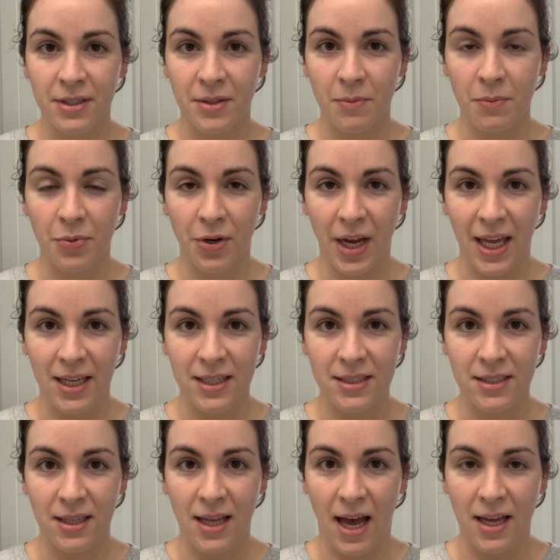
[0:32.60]
brand
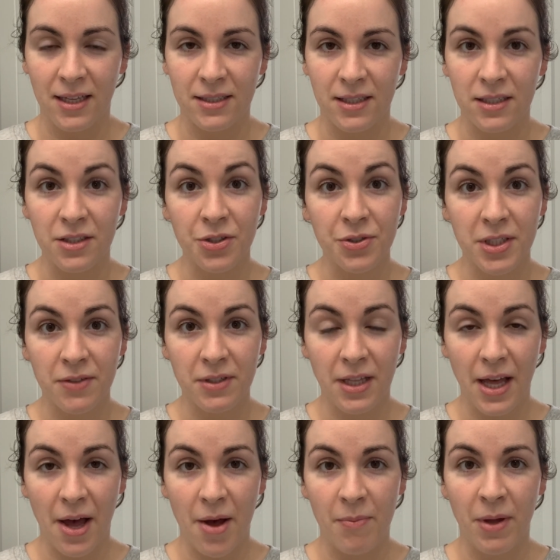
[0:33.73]
that is exclusive to
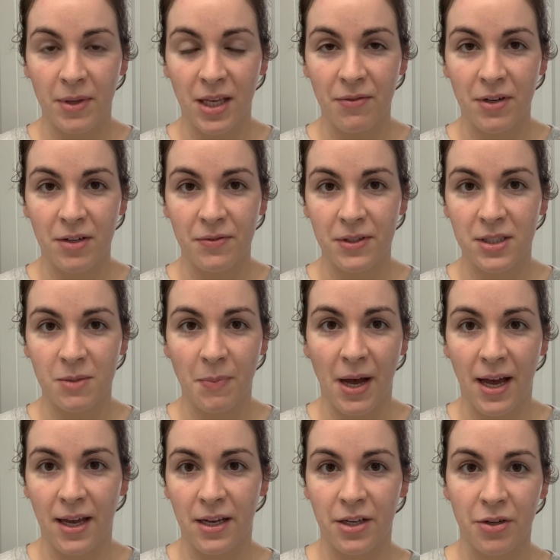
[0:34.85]
them, even if it's
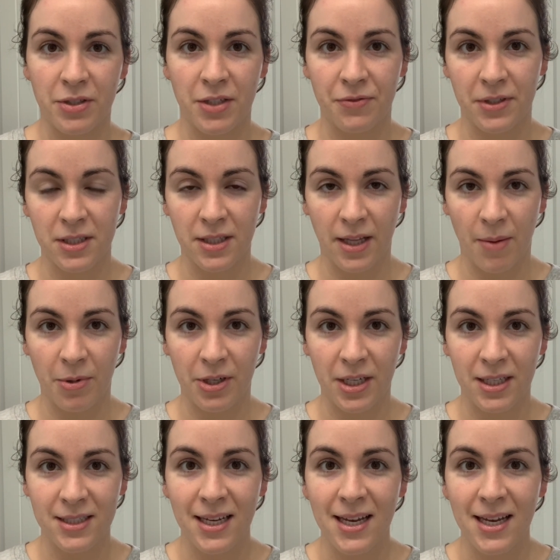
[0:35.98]
by, different celebrities,